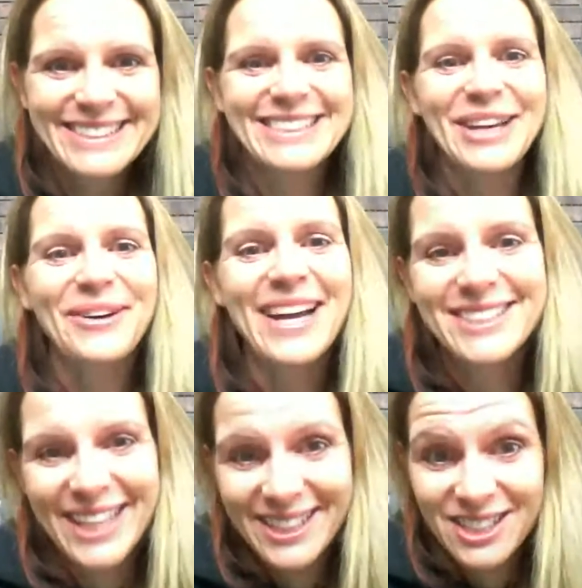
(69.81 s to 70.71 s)
So
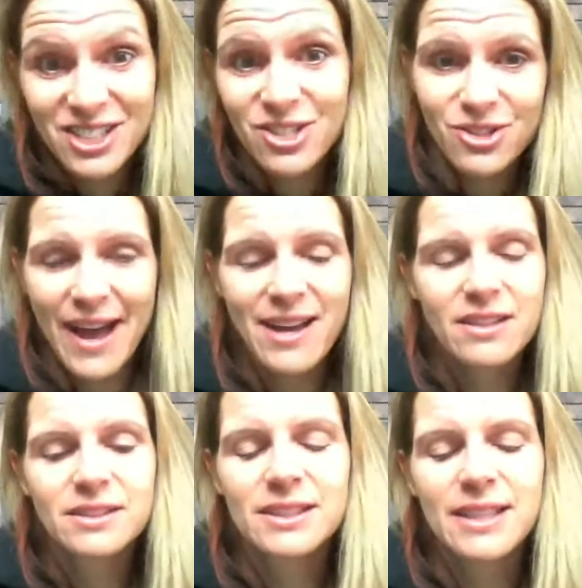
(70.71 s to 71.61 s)
I decided to do
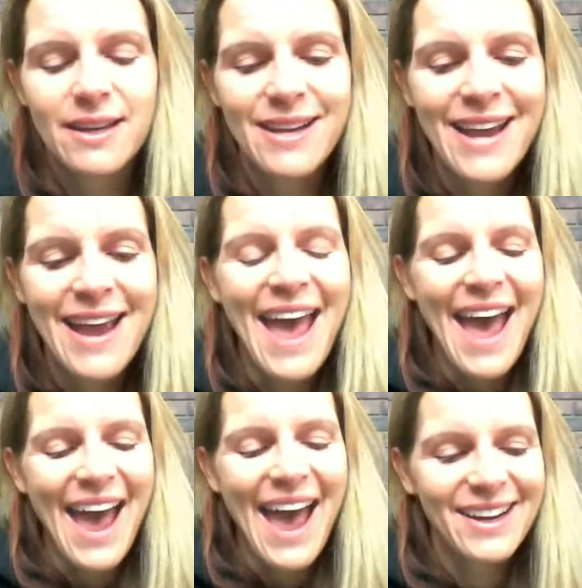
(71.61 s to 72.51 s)
that instead.
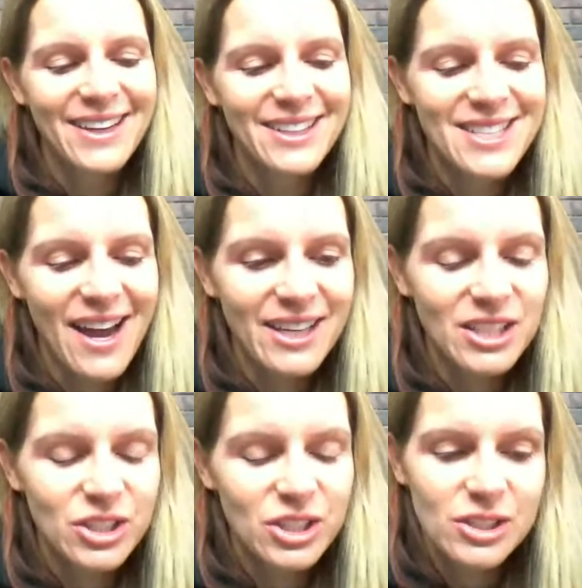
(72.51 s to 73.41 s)
And
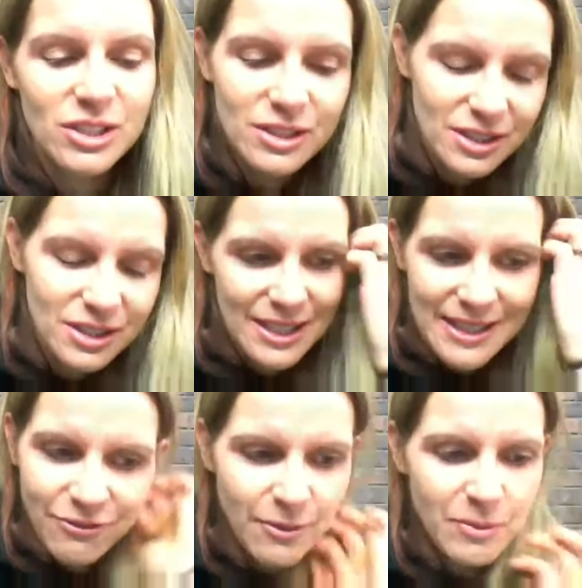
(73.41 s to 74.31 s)
I did
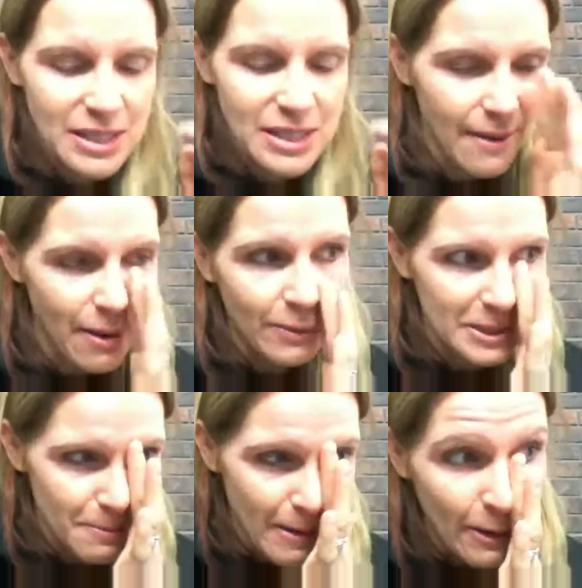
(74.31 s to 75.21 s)
that from the time I
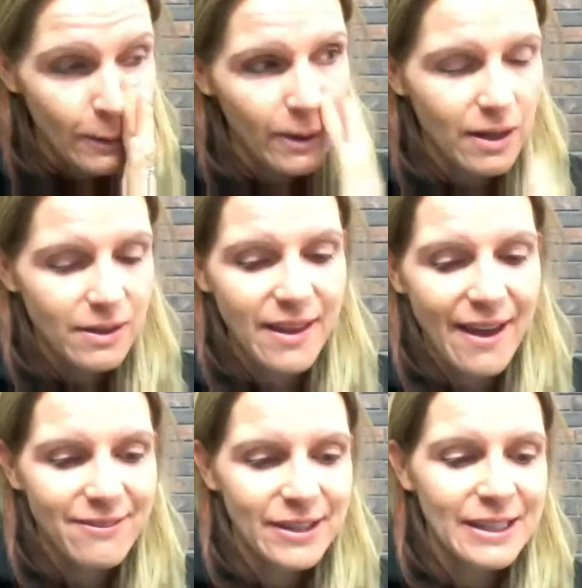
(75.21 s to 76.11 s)
was about
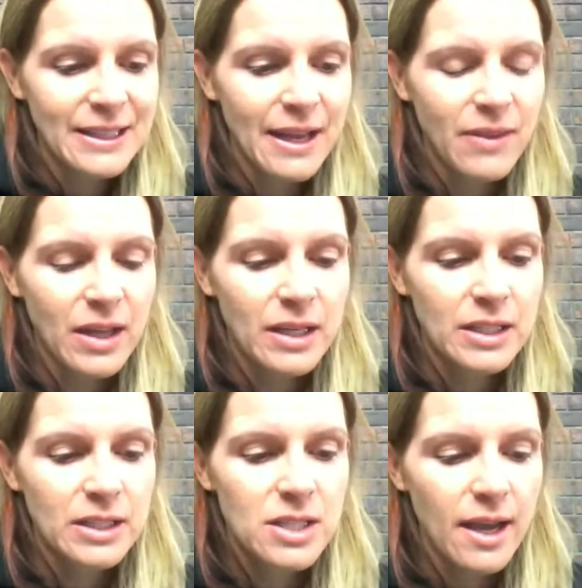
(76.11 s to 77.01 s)
11, and
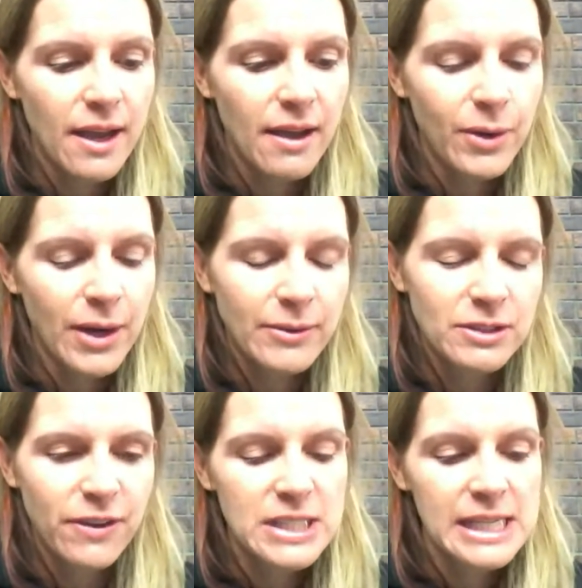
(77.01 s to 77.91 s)
then when I was
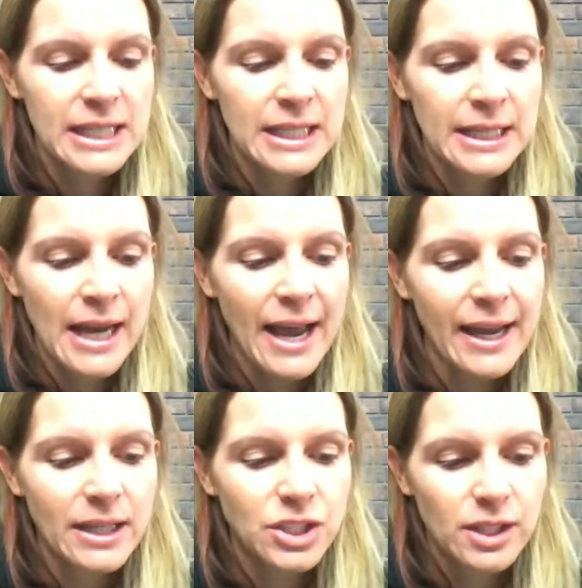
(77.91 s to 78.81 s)
15, I
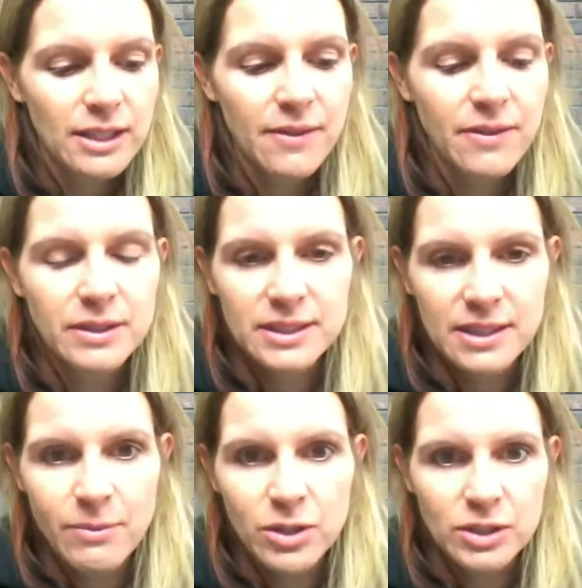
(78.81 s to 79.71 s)
actually in the
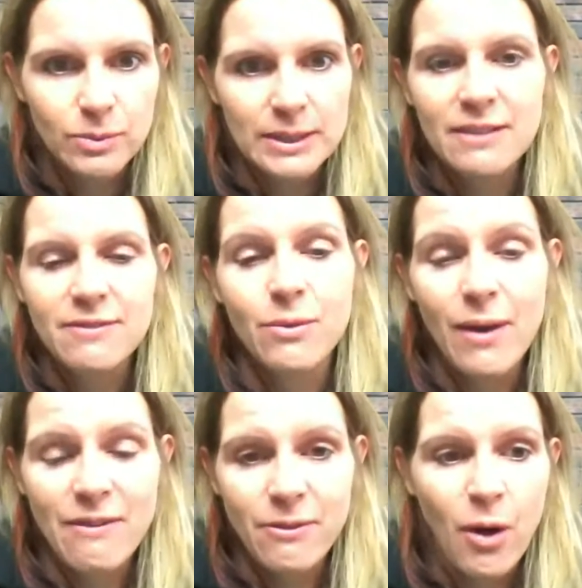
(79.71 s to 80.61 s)
summers was living
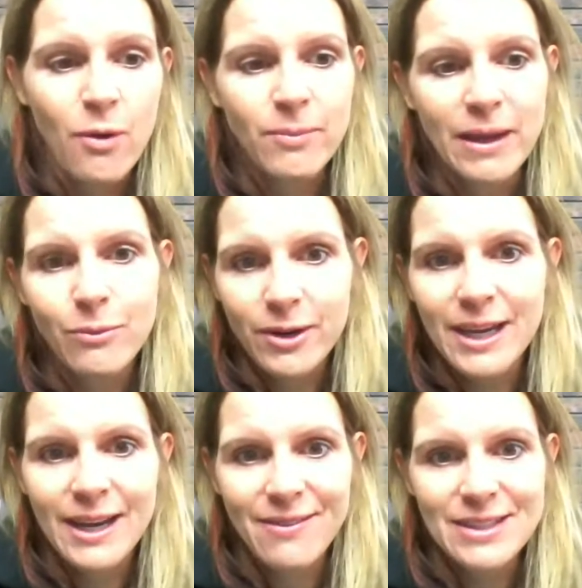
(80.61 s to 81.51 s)
away from home, like
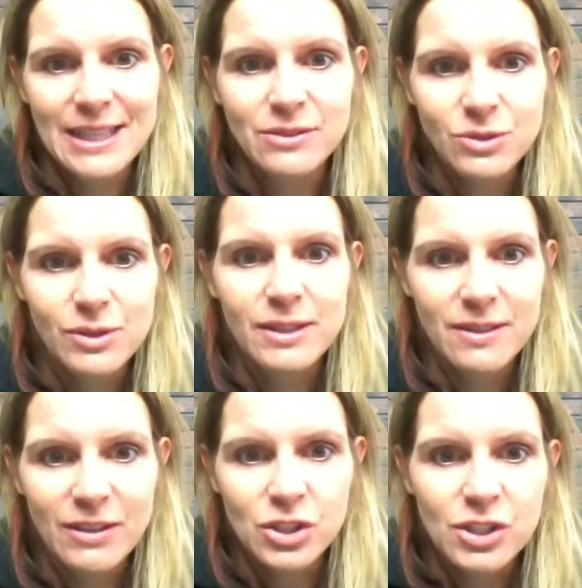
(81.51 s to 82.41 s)
working at these outdoor
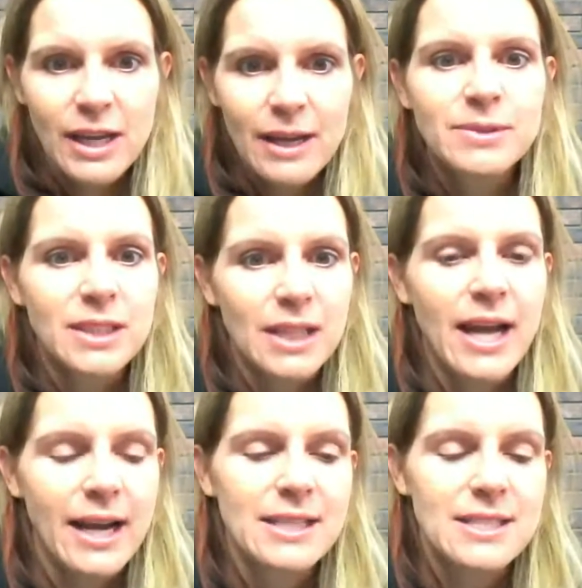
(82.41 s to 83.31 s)
adventure camps, and I
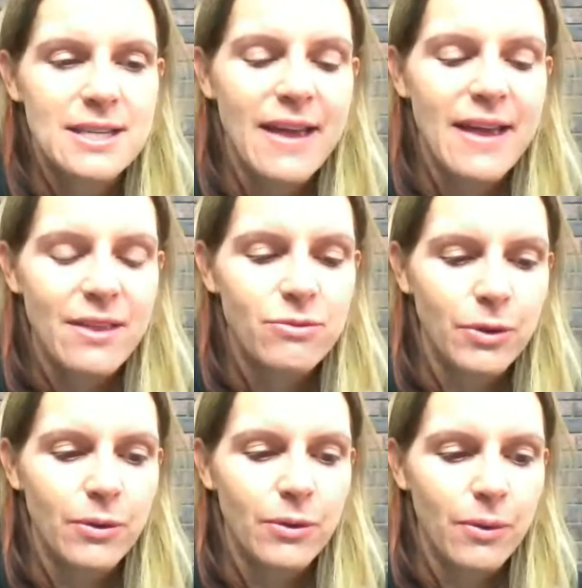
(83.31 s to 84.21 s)
kind of did that
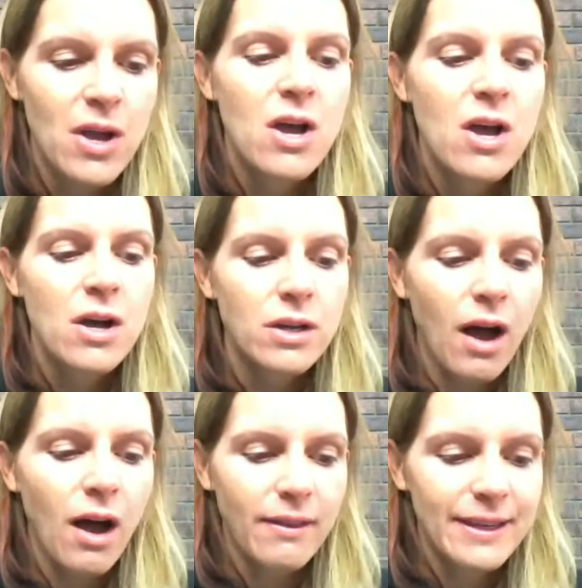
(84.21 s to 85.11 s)
through
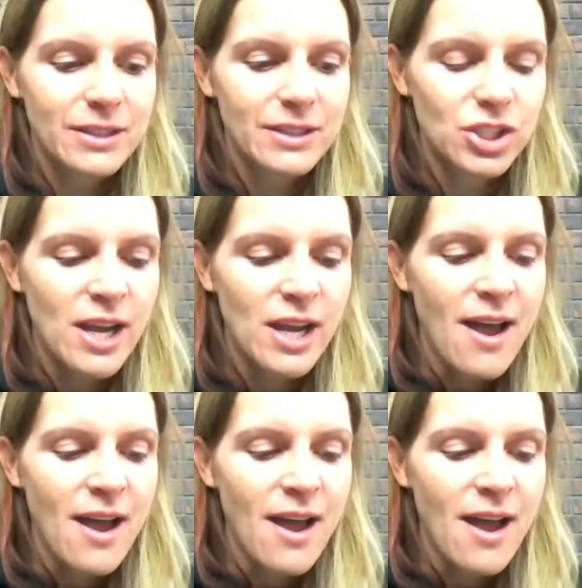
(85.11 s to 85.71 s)
college.